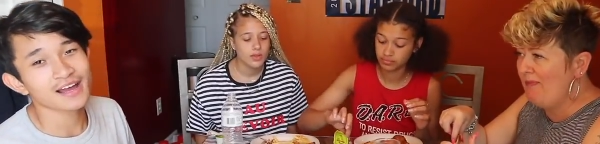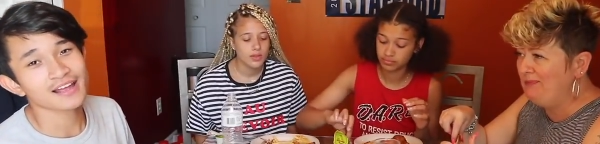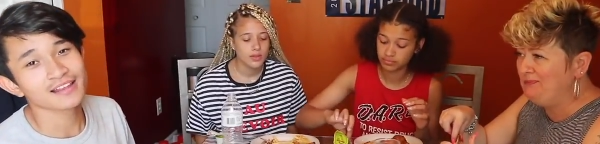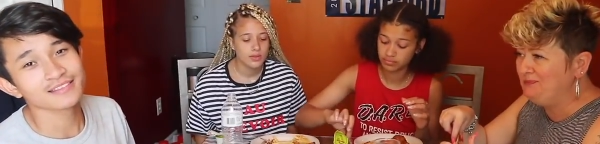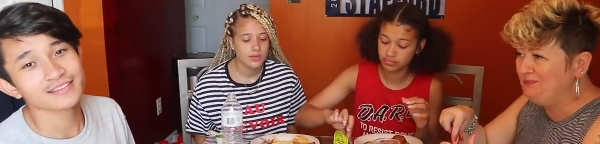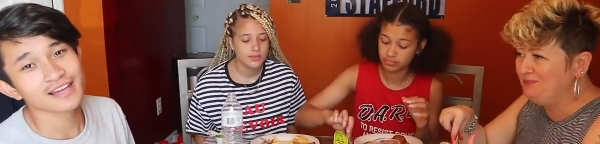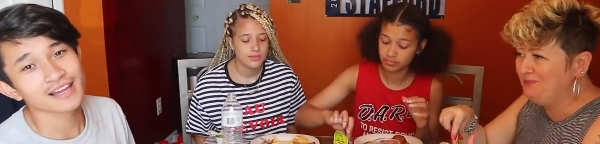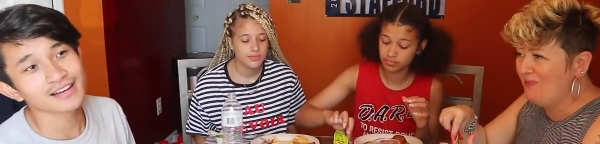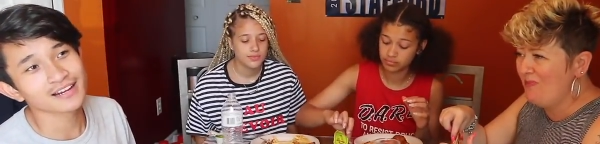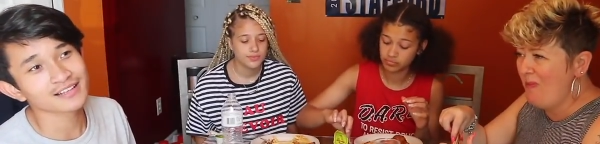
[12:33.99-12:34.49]

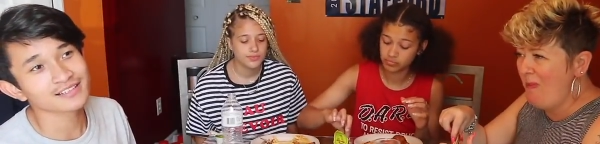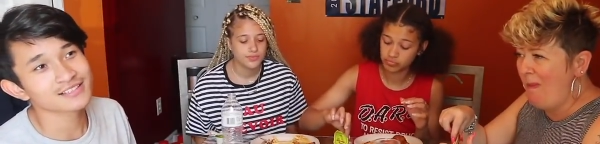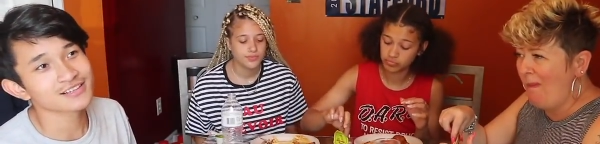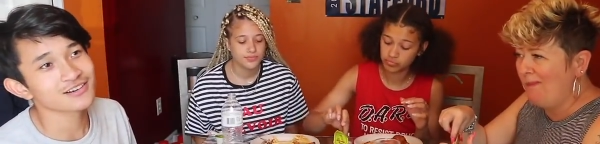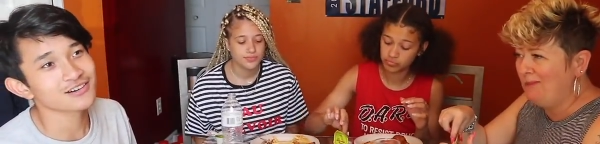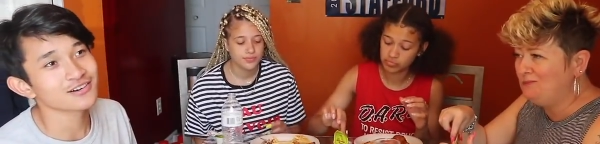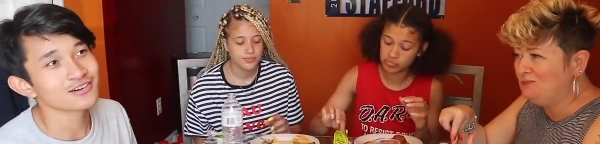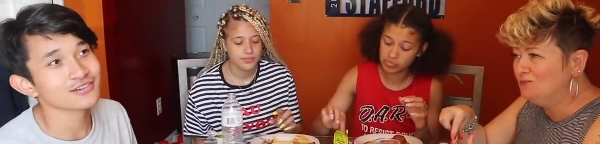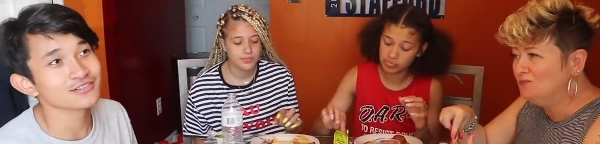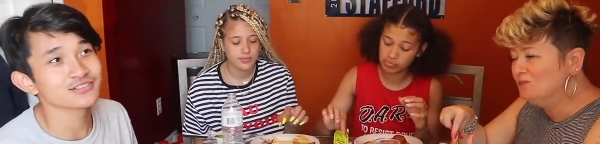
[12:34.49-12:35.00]
Speaker 1: and then
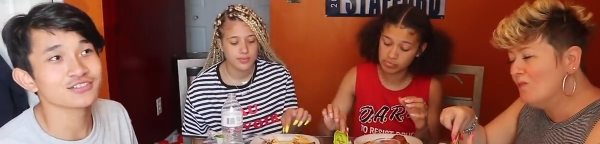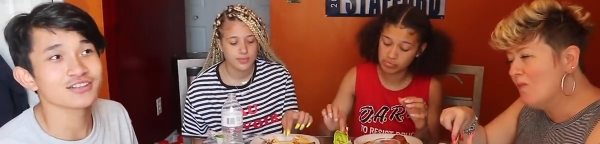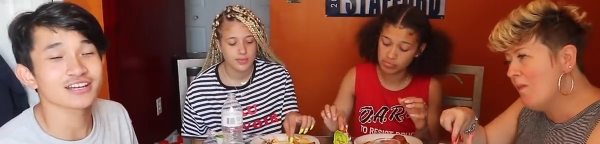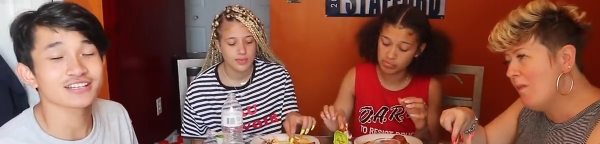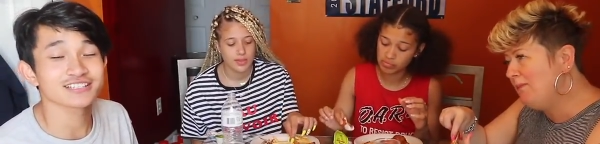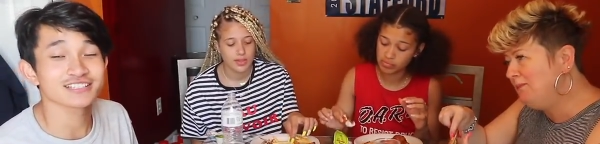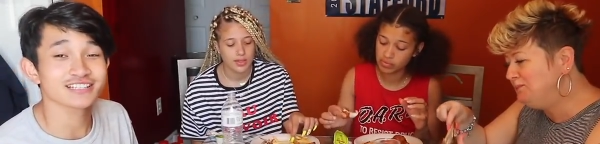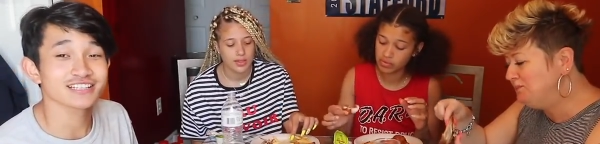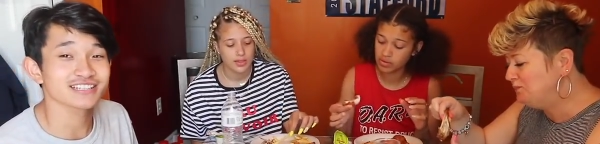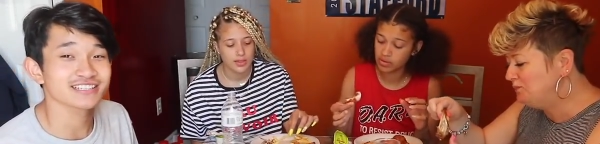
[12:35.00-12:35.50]
until
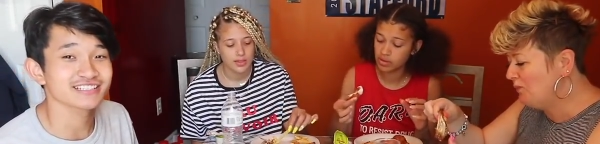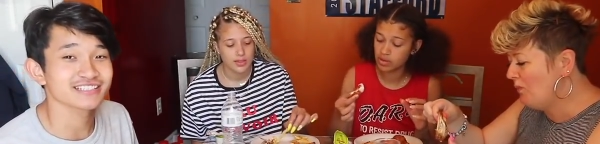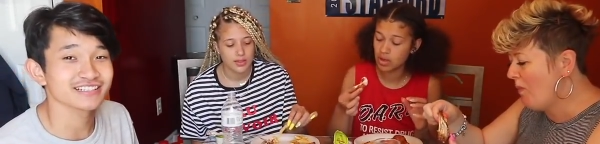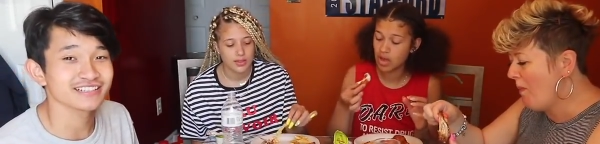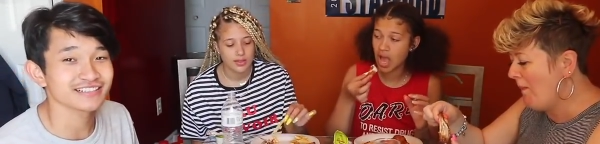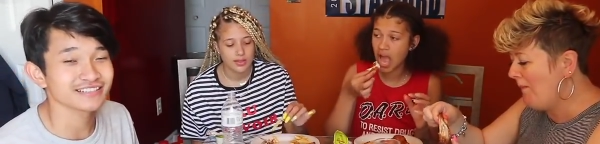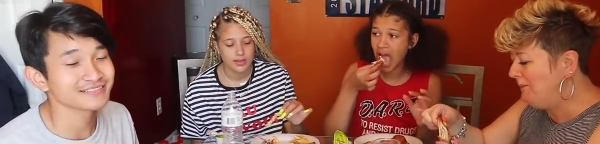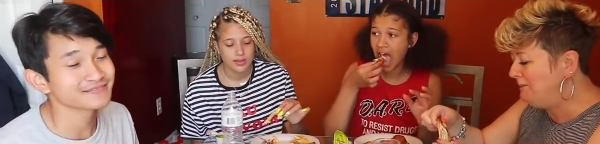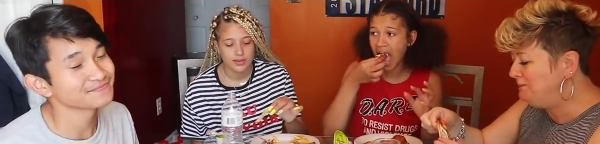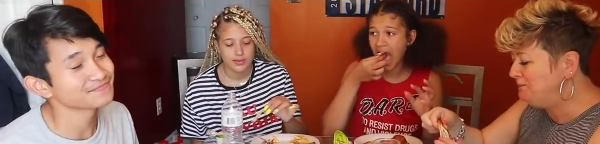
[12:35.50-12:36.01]

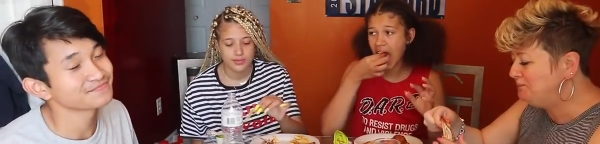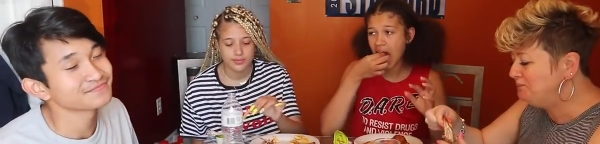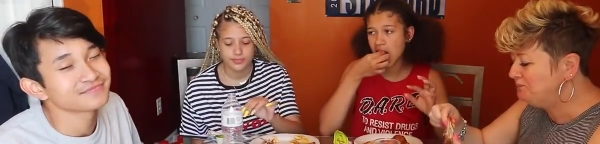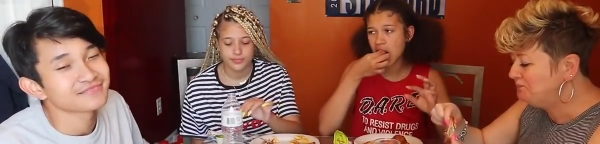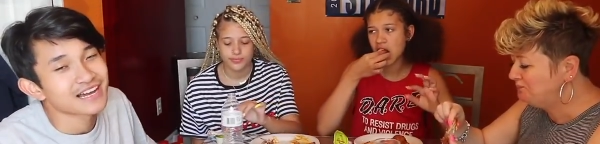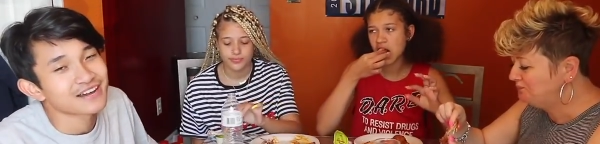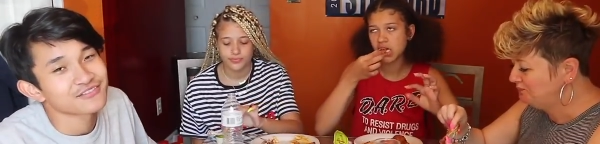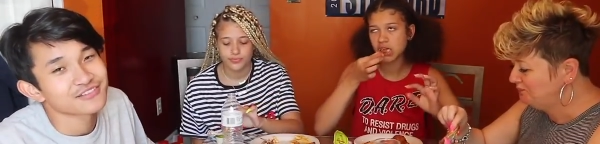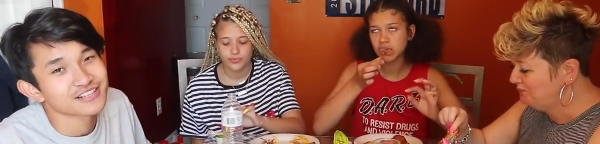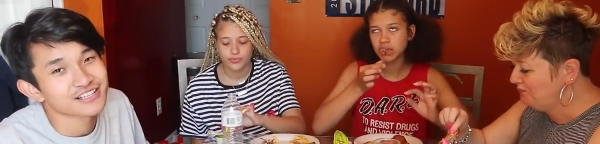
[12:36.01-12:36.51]
2016,
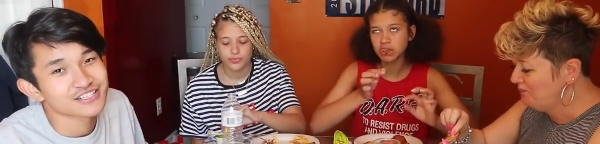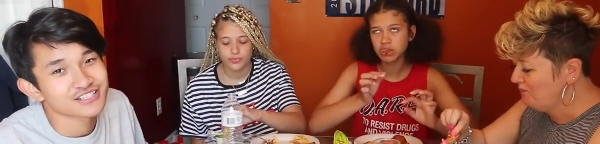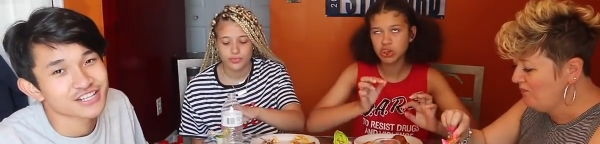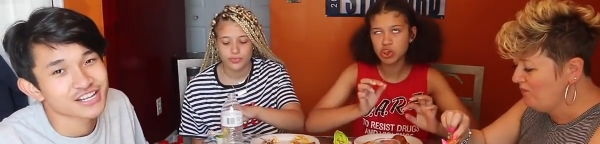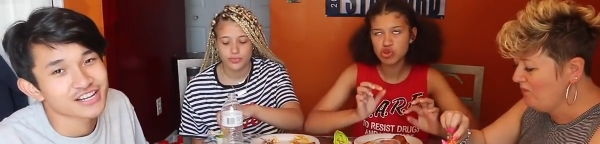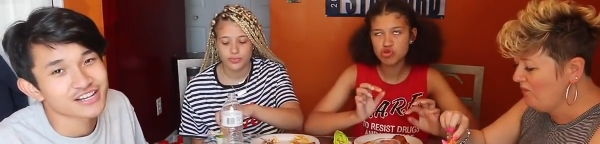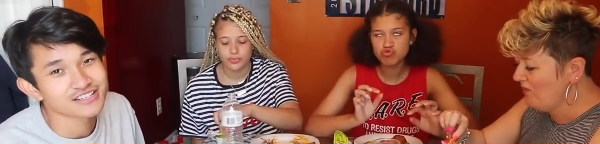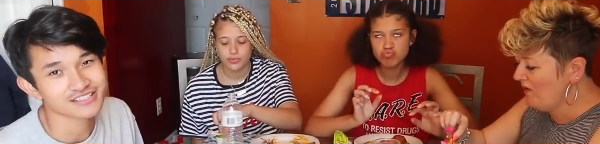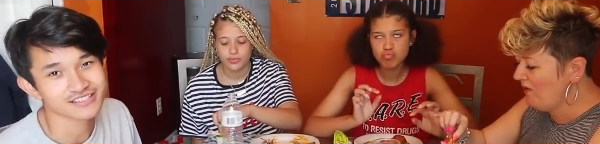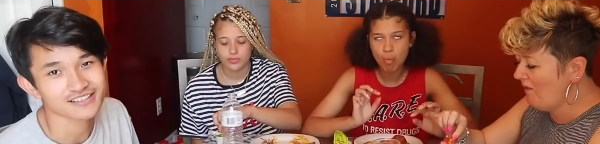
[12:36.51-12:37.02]
everything
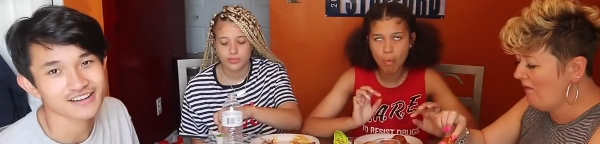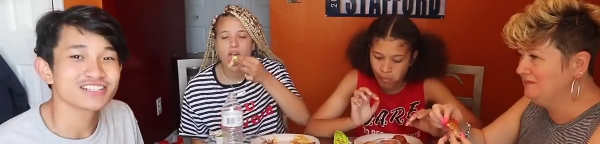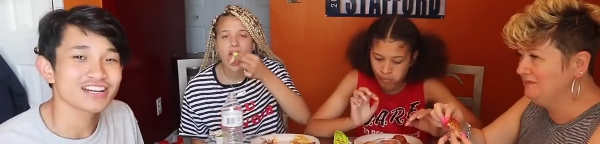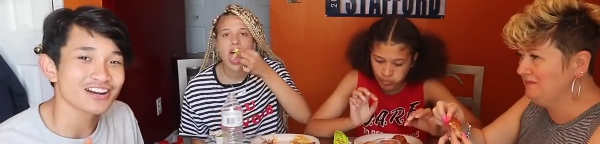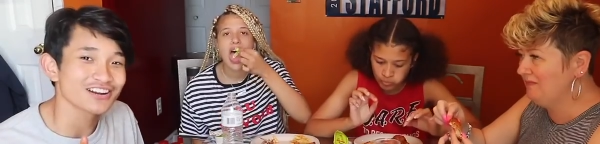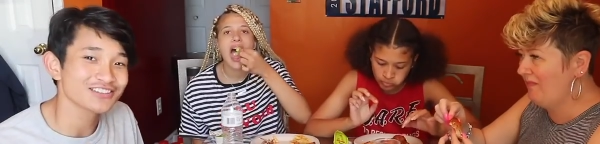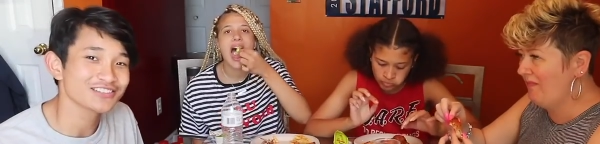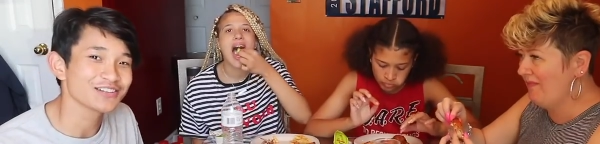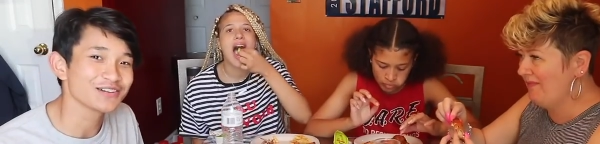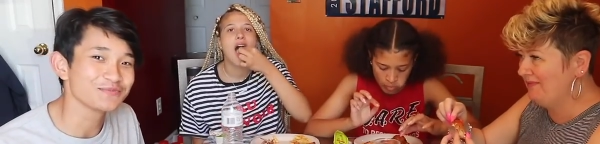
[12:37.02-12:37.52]
changed.
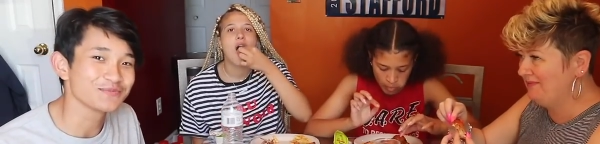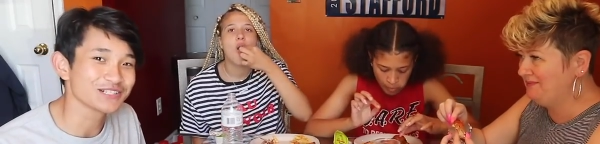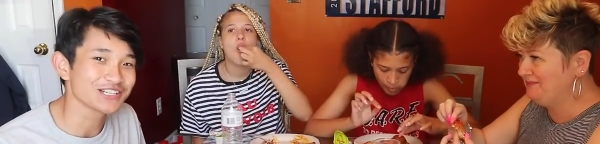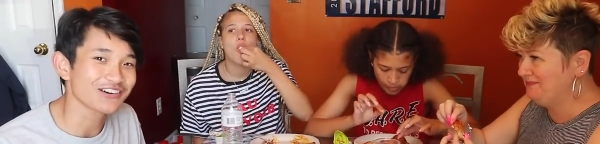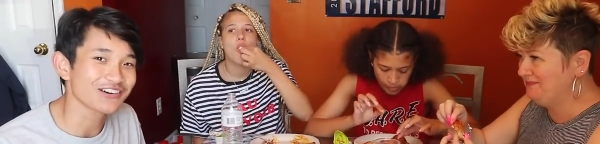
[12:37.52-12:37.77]
Shout out to